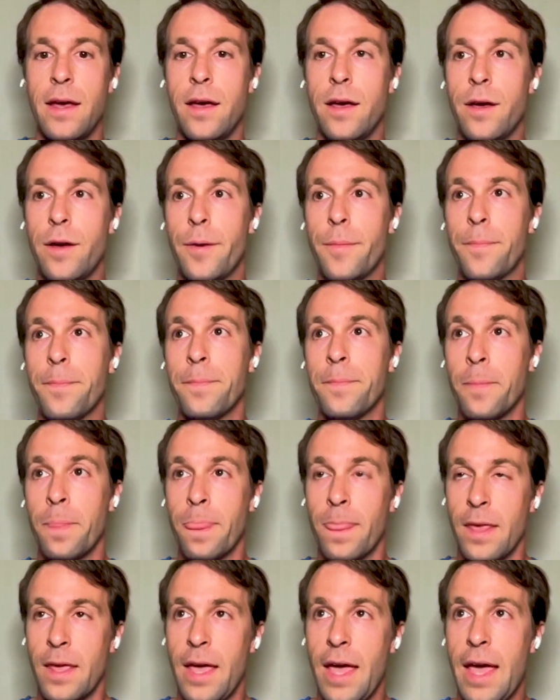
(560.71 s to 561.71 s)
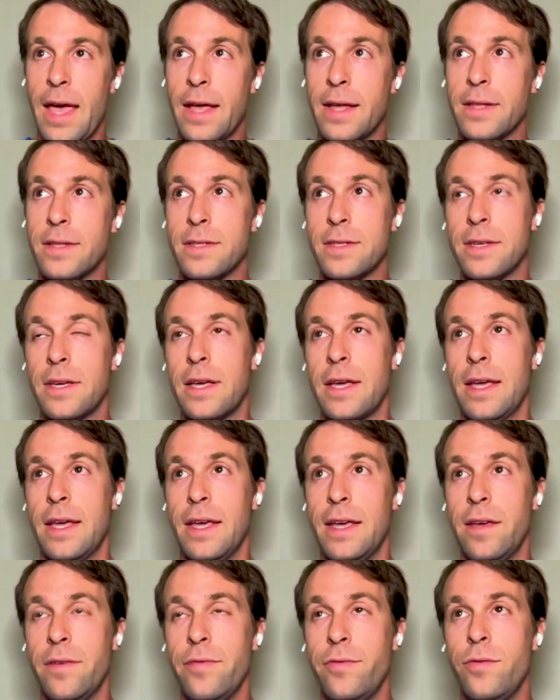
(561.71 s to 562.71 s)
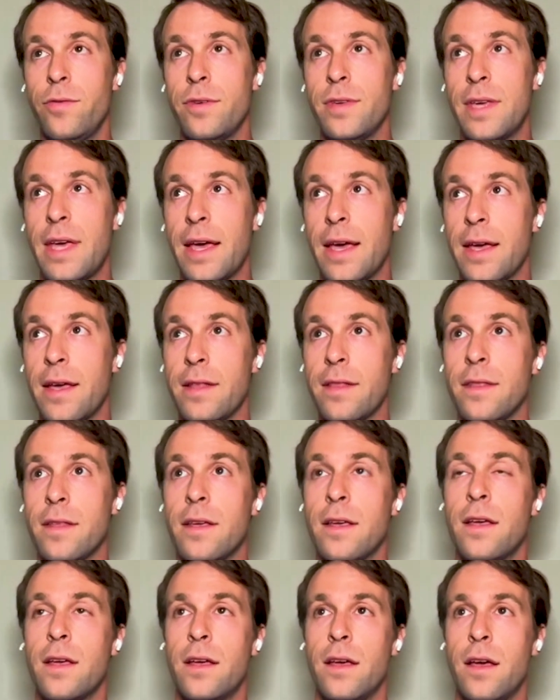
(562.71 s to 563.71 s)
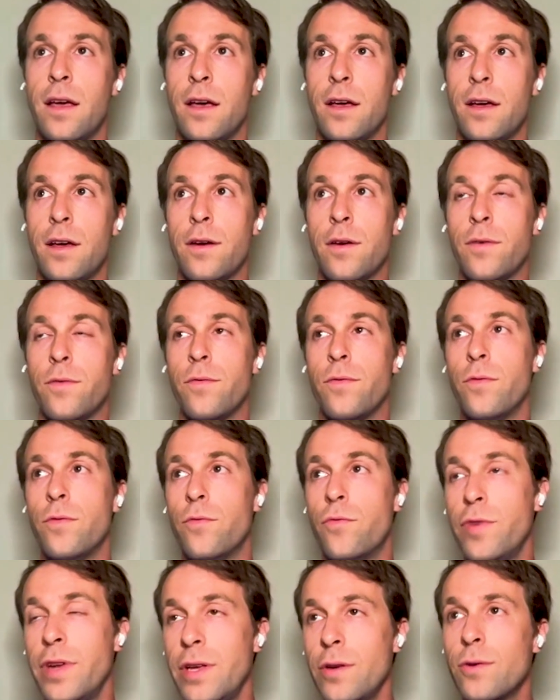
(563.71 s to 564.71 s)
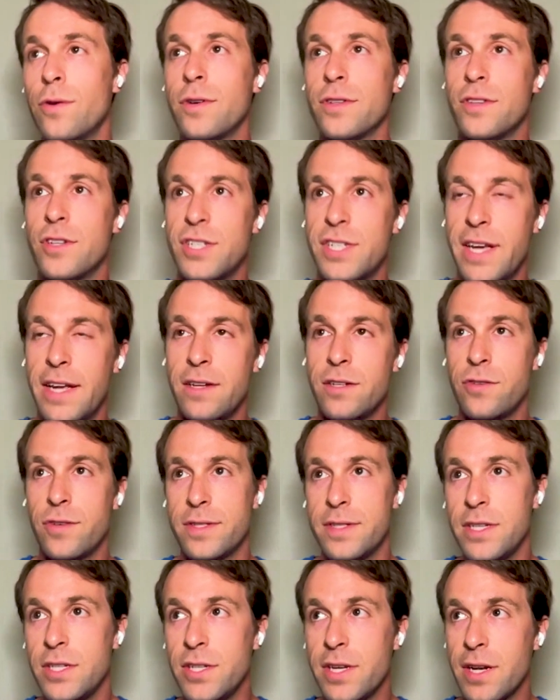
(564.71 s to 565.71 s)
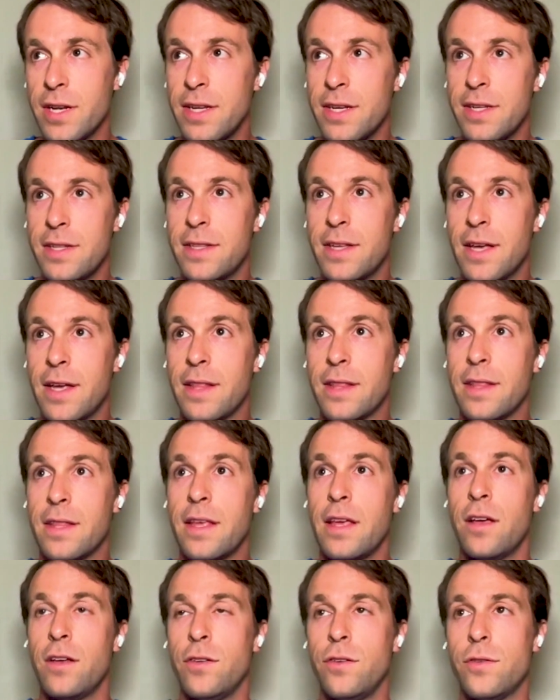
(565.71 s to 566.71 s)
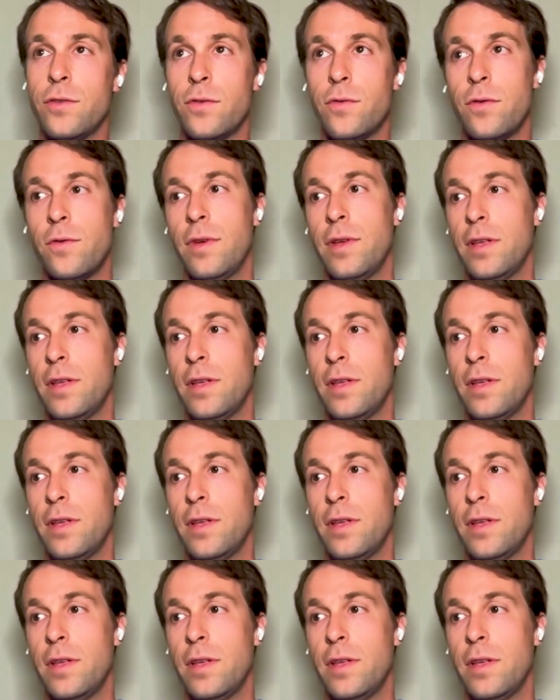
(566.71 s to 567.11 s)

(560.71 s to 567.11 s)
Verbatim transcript: Um, and if you can uh, reorg the chain strategically, then, you know,